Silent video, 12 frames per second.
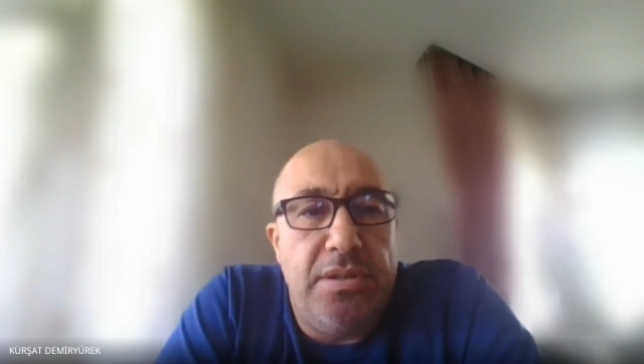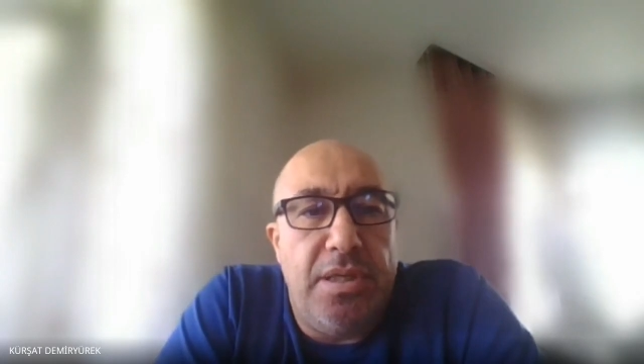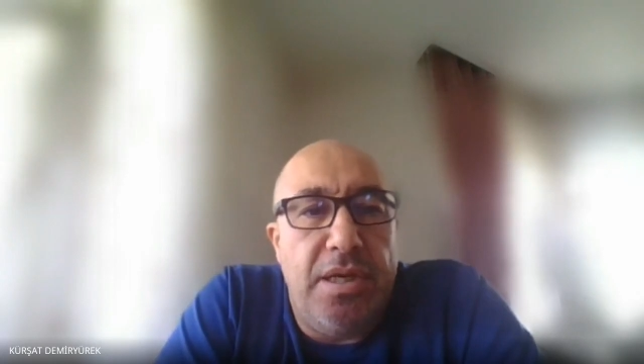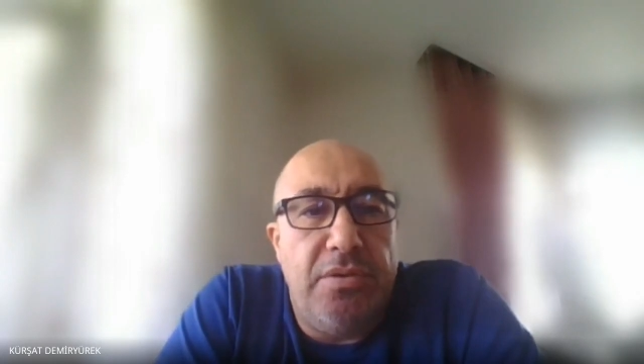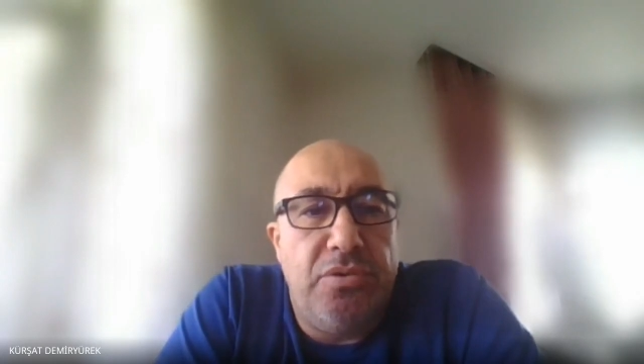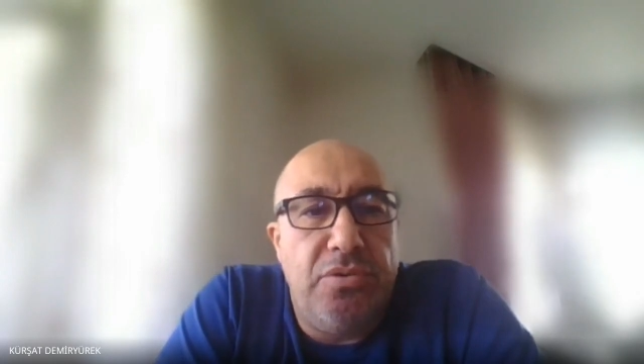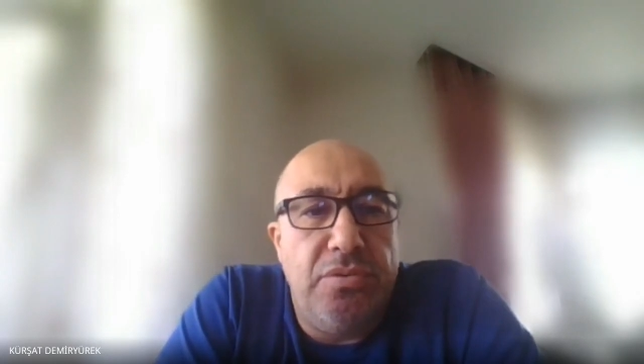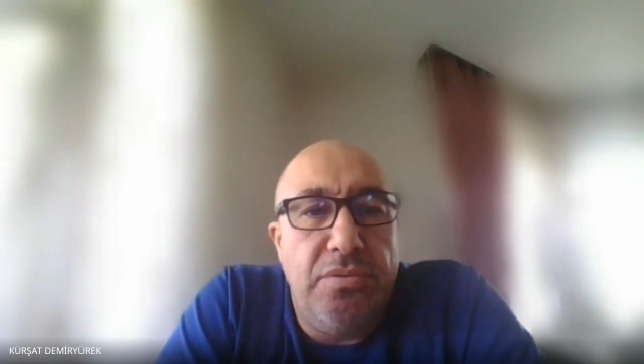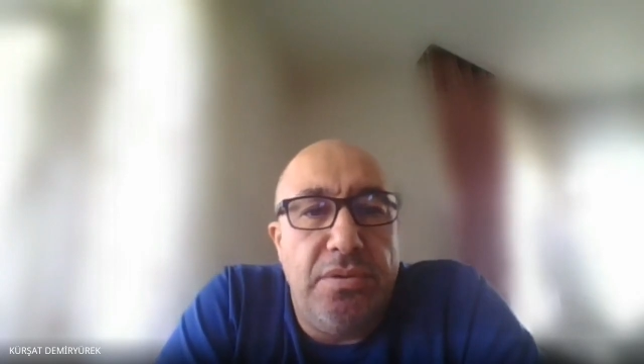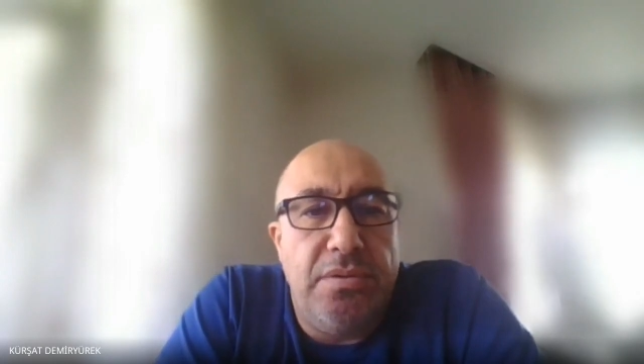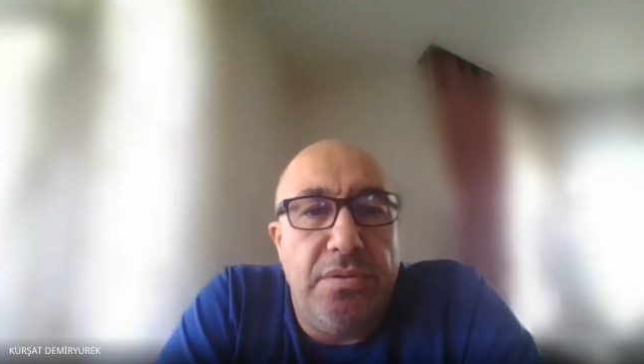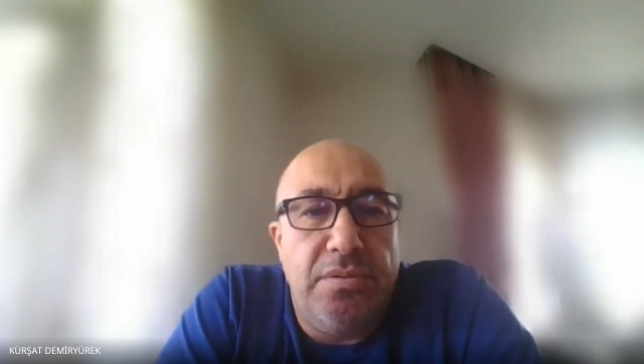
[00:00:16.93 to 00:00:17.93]
how
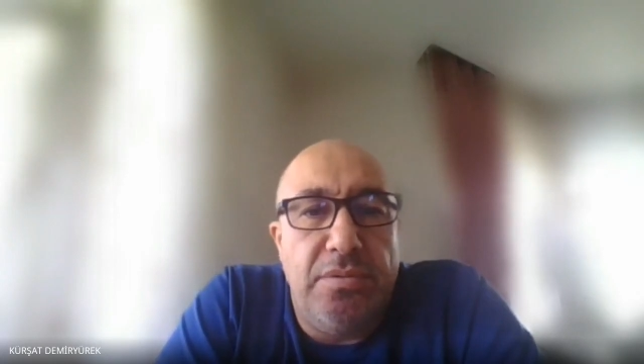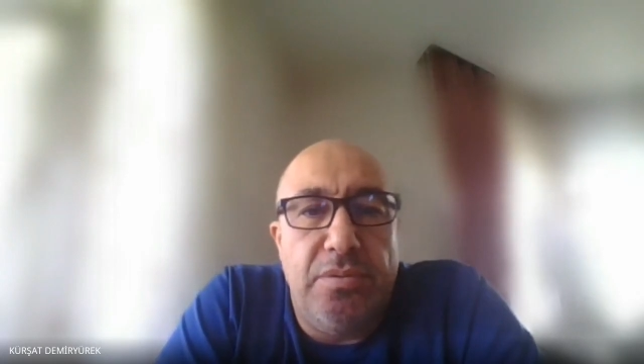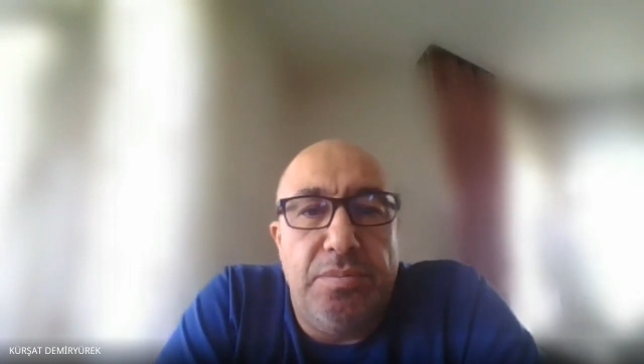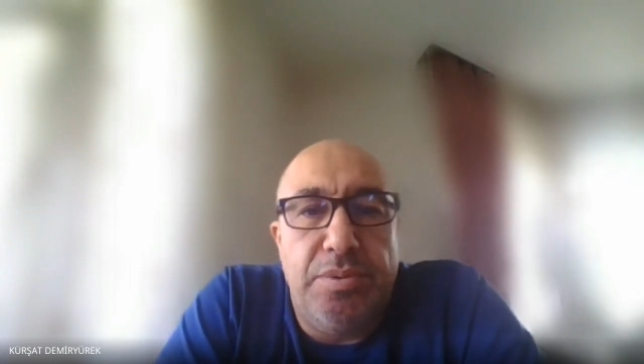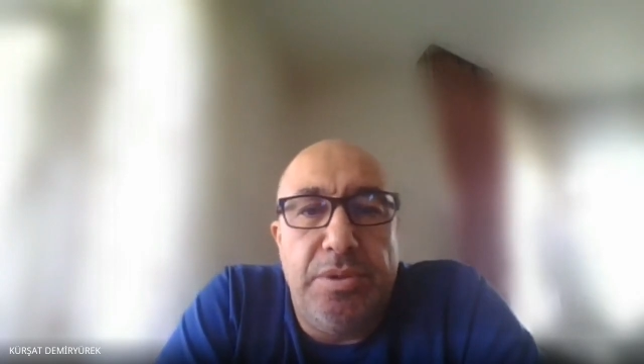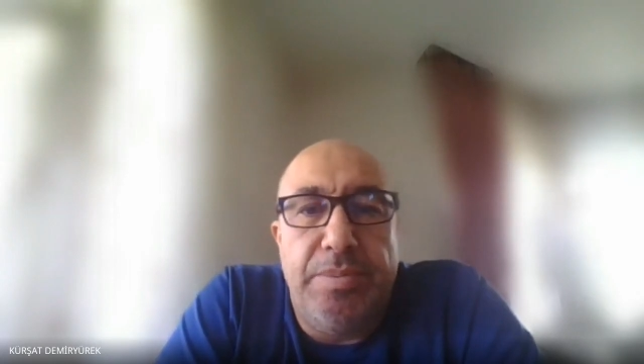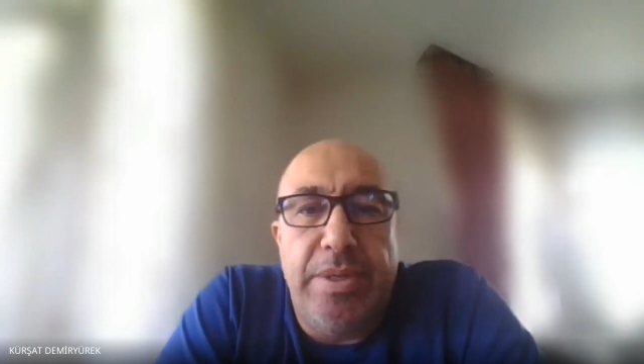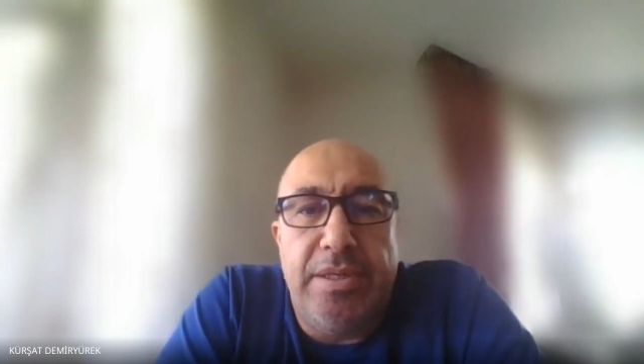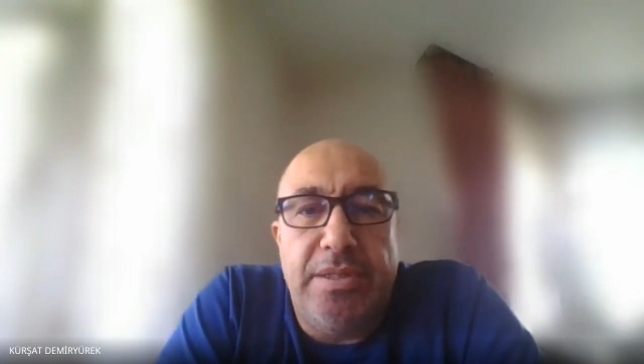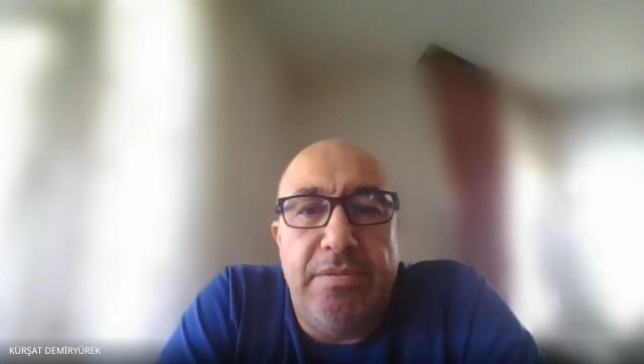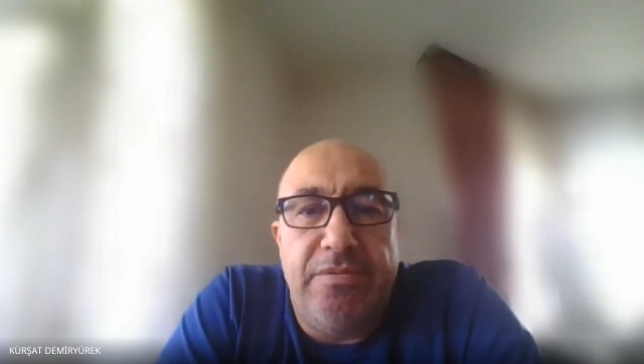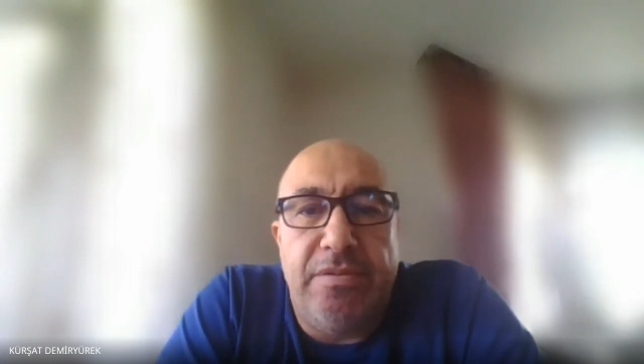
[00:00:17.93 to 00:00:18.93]
to
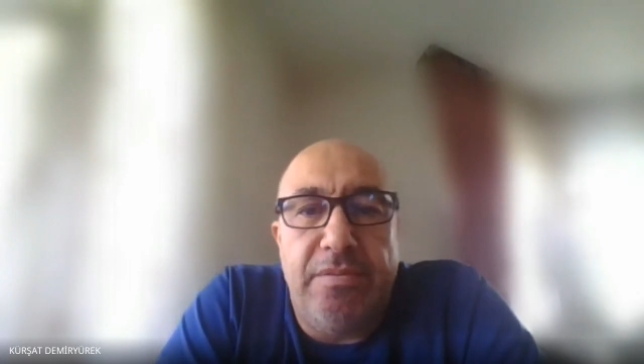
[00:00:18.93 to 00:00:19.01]
prepare the